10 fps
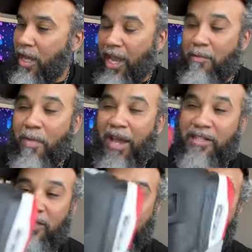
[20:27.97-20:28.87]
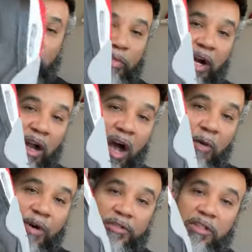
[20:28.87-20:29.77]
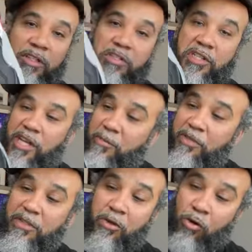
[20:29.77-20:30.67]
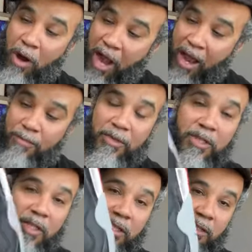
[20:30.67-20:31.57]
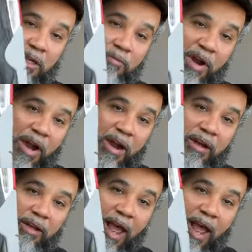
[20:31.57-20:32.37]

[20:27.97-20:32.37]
It makes the nubuck almost look cheap as crap compared.